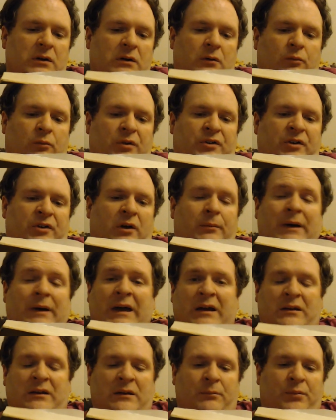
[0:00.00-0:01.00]
We saw
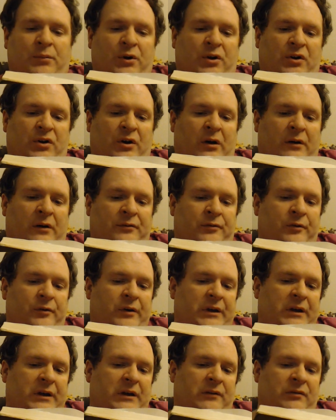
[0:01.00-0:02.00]
back in the burnt
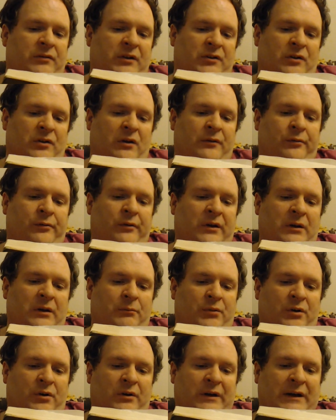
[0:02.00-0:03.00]
offering, if he's offering a
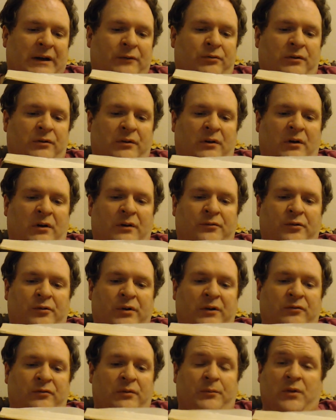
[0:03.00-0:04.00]
burnt
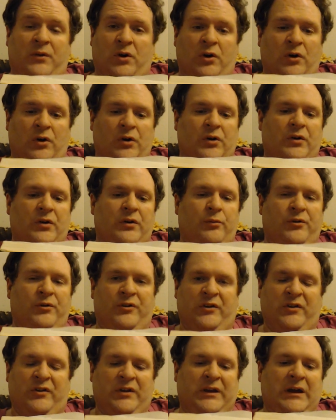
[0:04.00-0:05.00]
offering from the herd, which
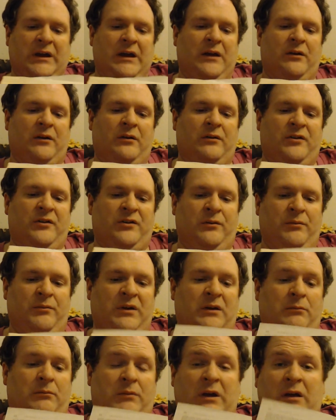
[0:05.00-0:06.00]
is the cattle, this would
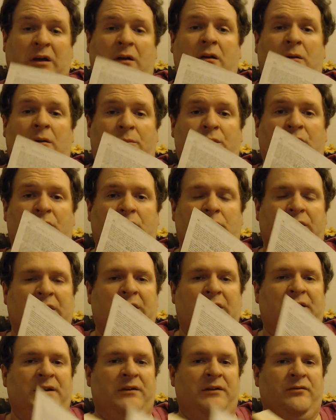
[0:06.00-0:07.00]
be a male, a bull
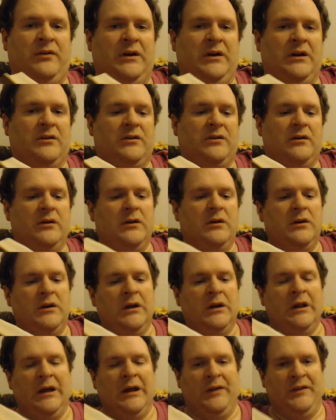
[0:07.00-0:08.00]
without defect.
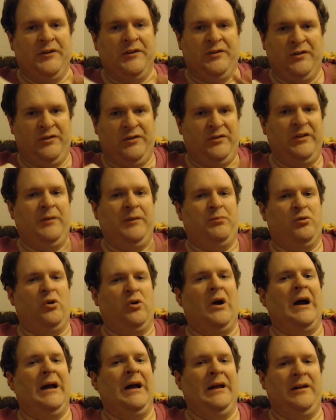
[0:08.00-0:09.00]
And this is the
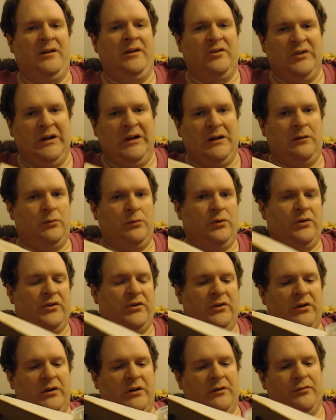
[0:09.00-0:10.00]
prize animal
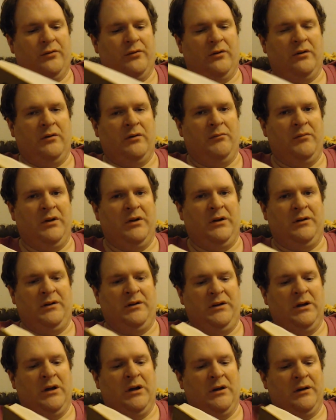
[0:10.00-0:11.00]
to offer, a
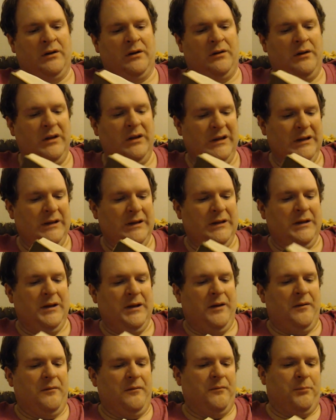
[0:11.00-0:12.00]
young,
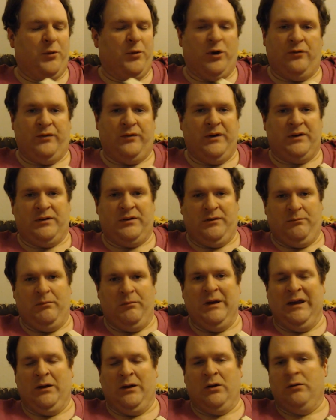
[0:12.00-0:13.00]
perfect
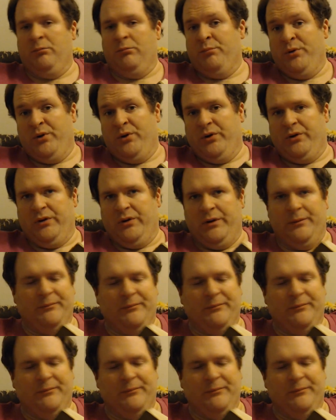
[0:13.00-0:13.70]
male bull.